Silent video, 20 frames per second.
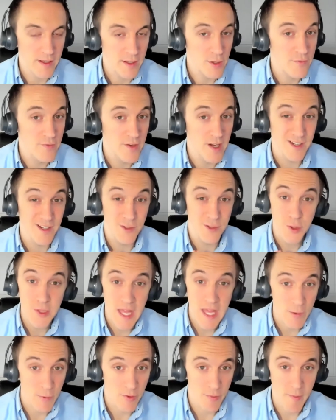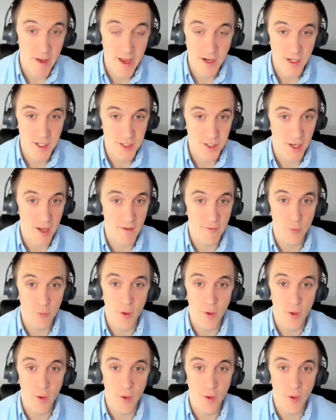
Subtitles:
You've got to do that with Microsoft,